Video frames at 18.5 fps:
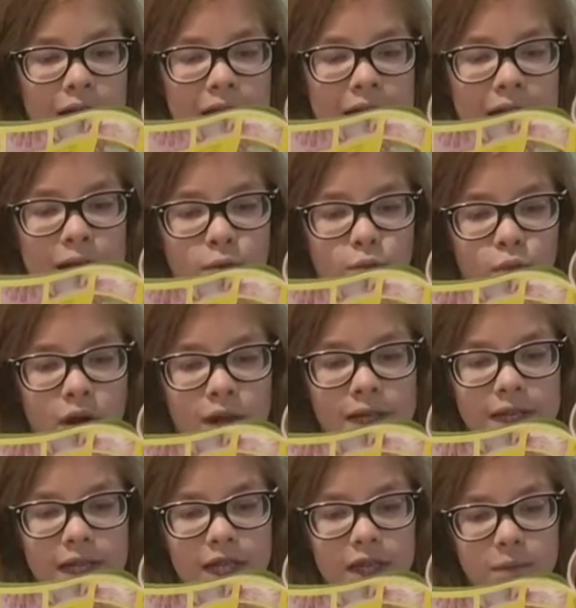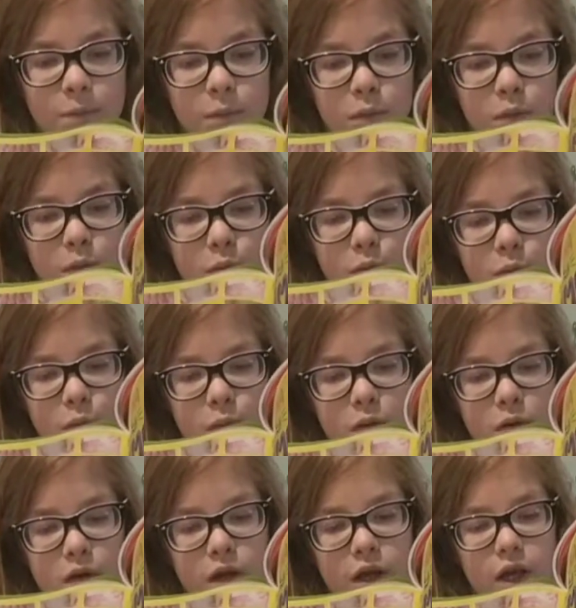Add 1
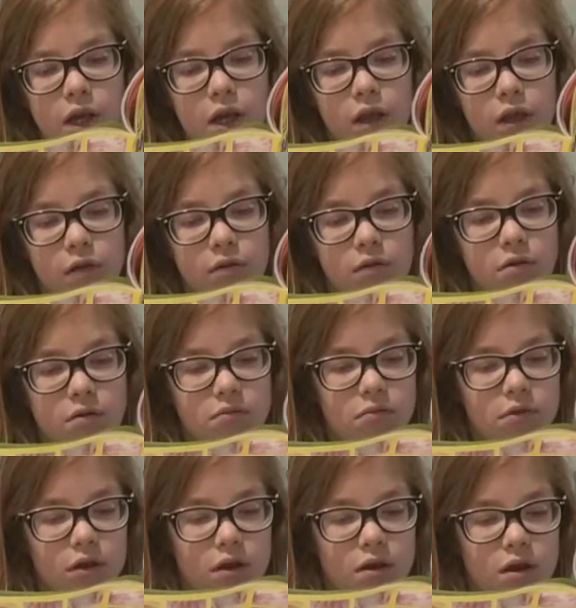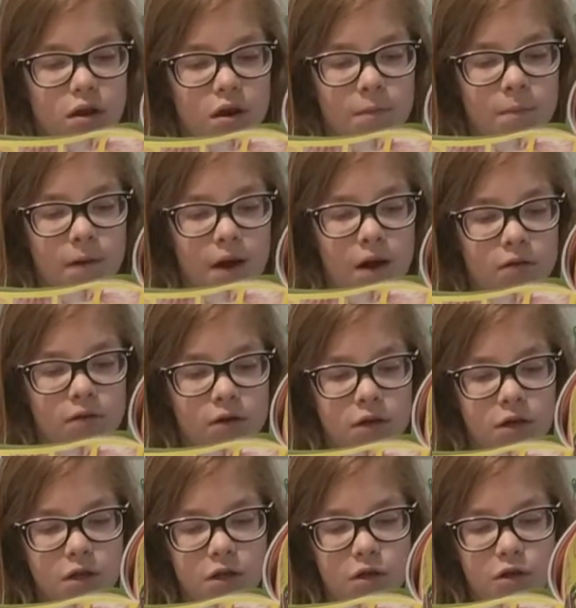teaspoon glow-in-the-dark
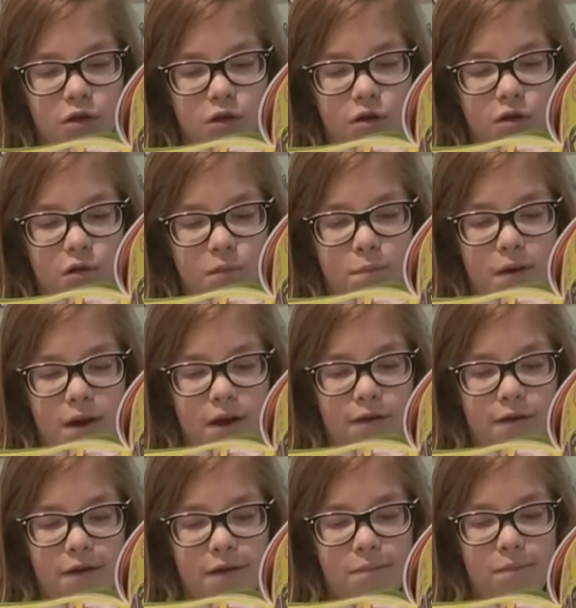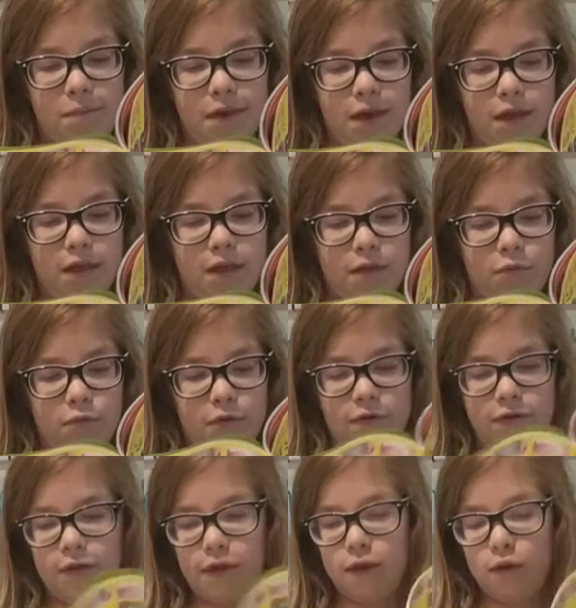powder to your batter and mix
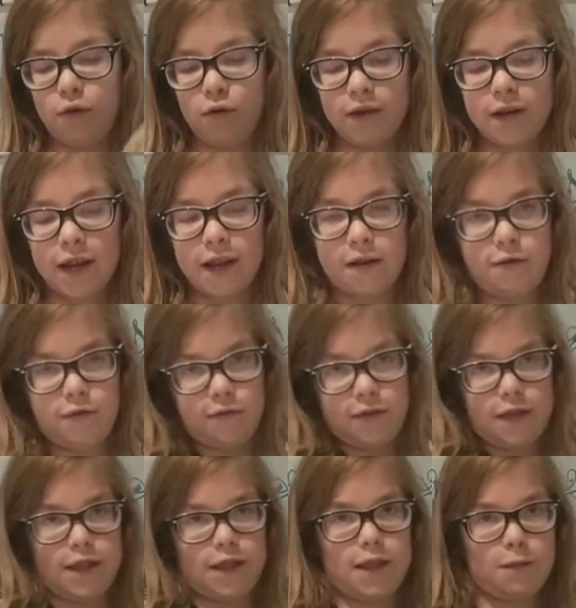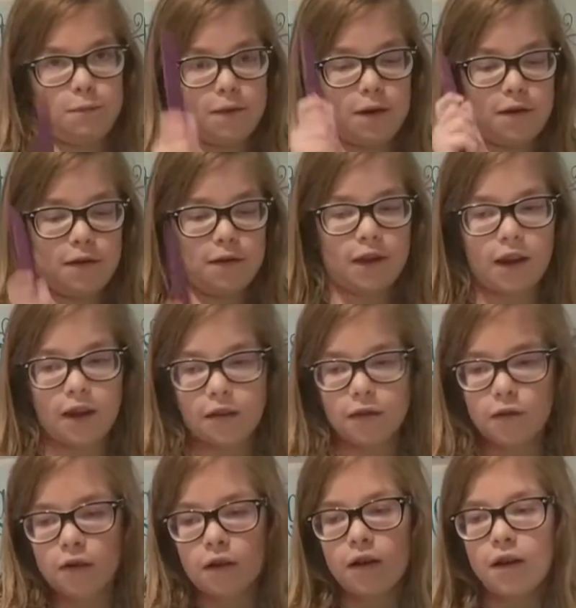with the utensil. This is my
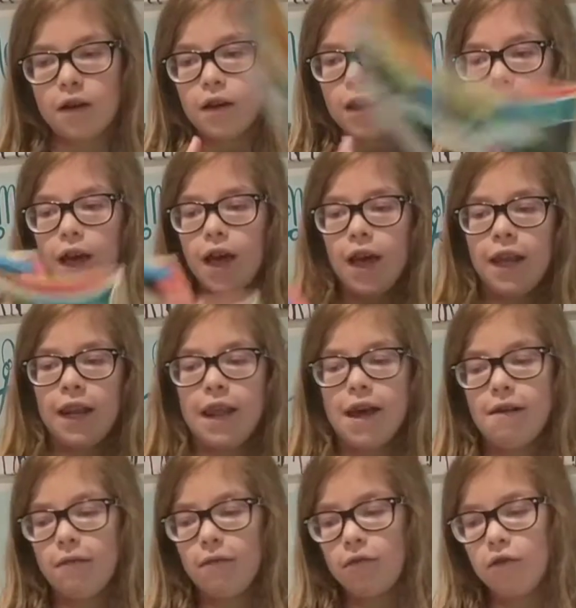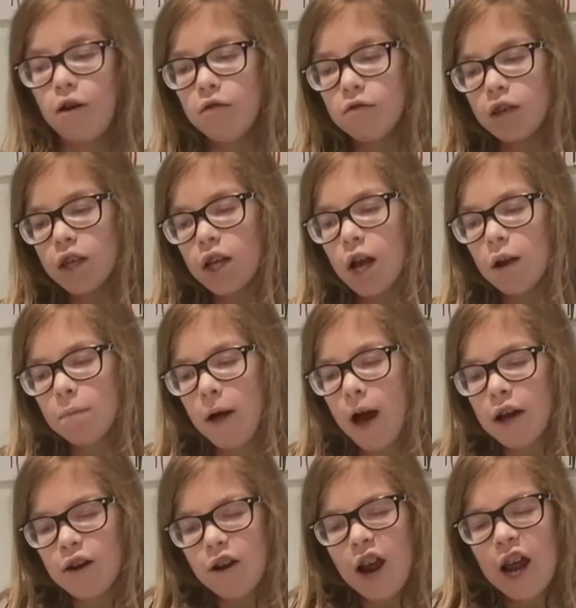utensil. And have glow-in-the-dark
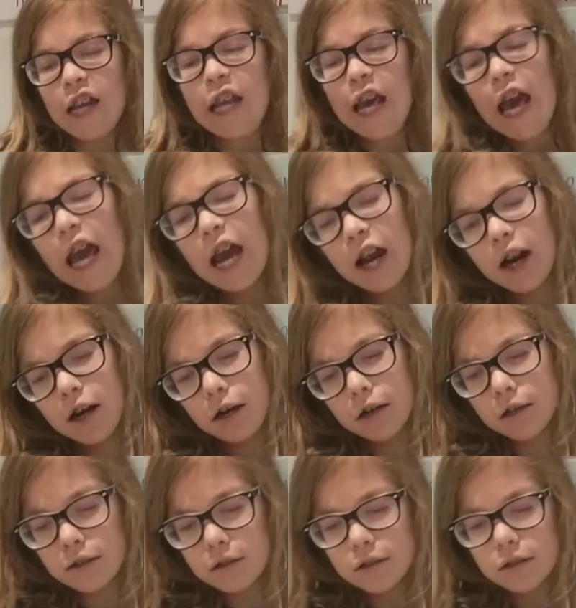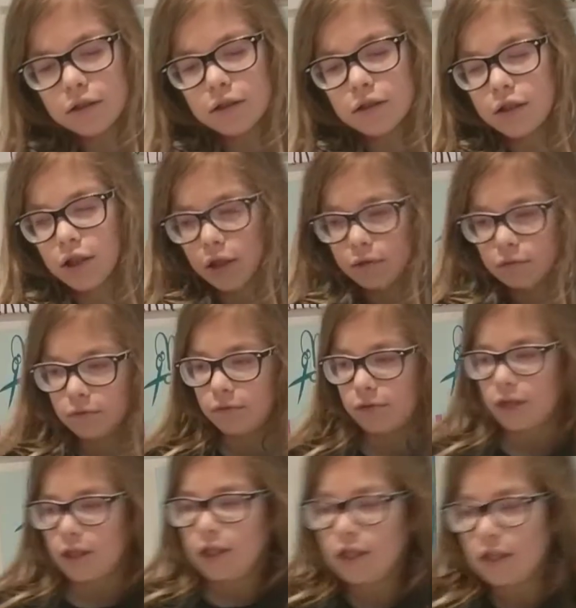powder in here. So
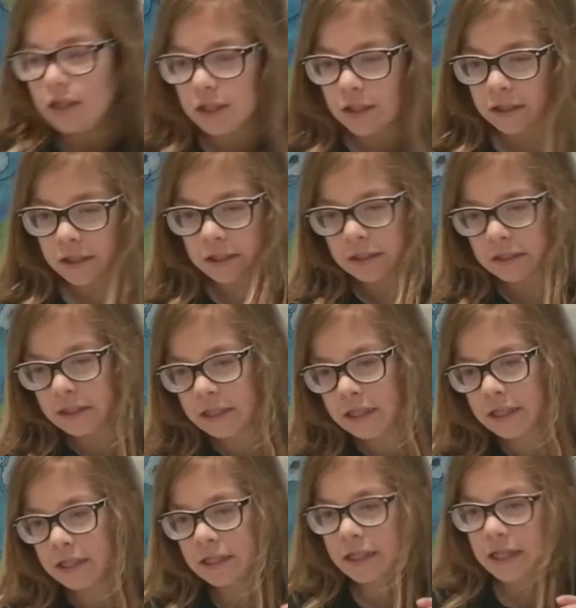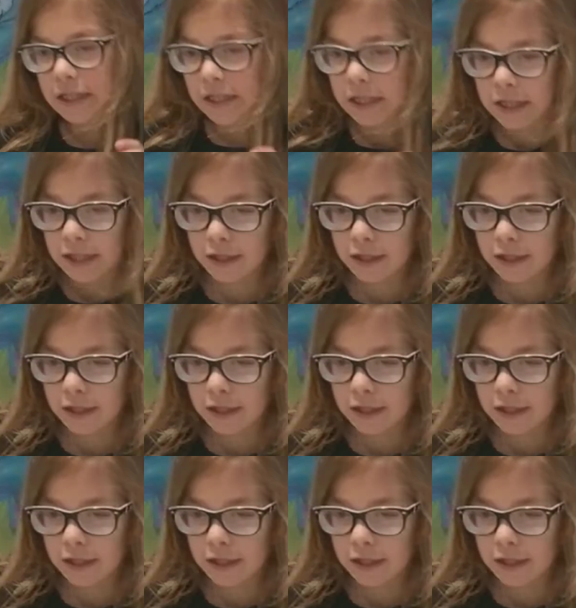let's get the